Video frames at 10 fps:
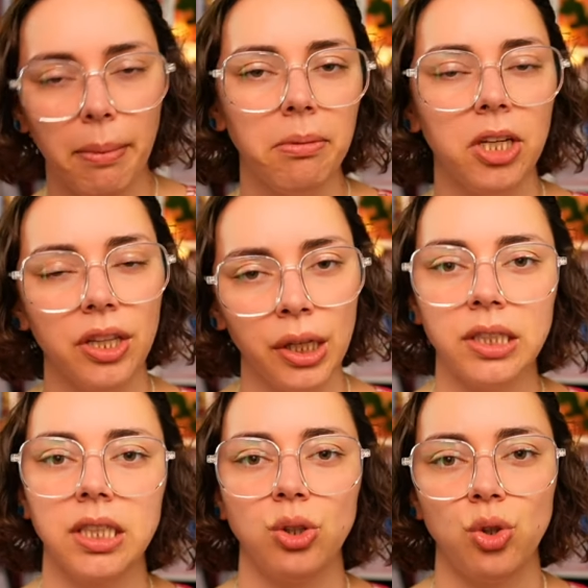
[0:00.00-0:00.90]
maybe nothing
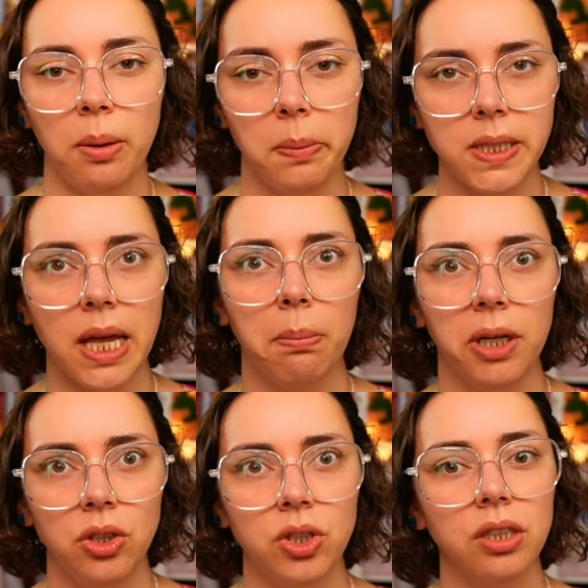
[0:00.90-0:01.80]
as extreme as that,
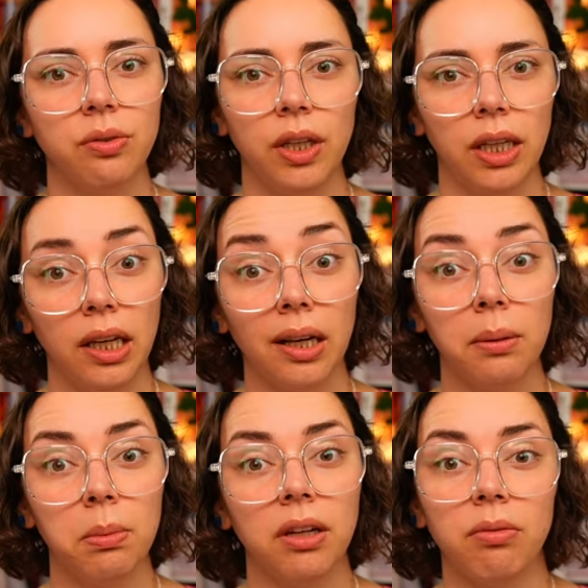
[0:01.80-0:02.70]
but you just feel a
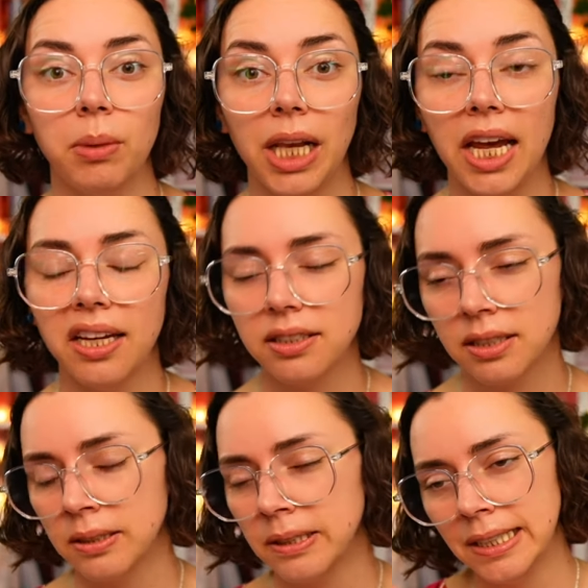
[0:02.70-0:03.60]
little bit of malaise.